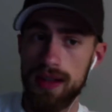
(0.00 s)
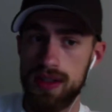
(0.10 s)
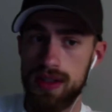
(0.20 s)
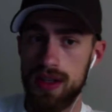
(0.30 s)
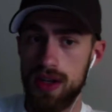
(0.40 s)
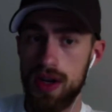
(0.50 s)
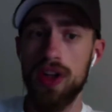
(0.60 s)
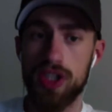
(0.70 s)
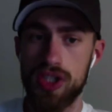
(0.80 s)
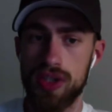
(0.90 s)
It's a
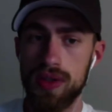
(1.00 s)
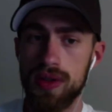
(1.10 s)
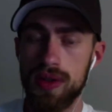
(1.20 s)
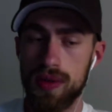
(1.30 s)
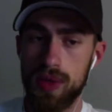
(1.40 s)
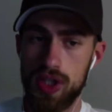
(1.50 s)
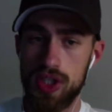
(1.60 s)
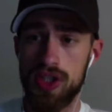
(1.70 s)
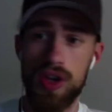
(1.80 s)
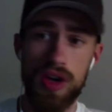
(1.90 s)
college student, which
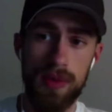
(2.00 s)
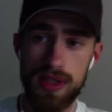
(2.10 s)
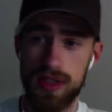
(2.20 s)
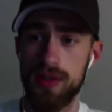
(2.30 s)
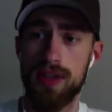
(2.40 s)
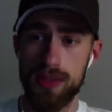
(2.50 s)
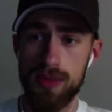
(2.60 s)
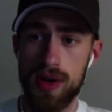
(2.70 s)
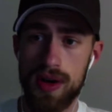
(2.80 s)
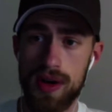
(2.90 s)
is good because they're
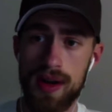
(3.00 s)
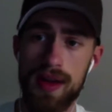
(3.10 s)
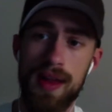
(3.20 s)
smart,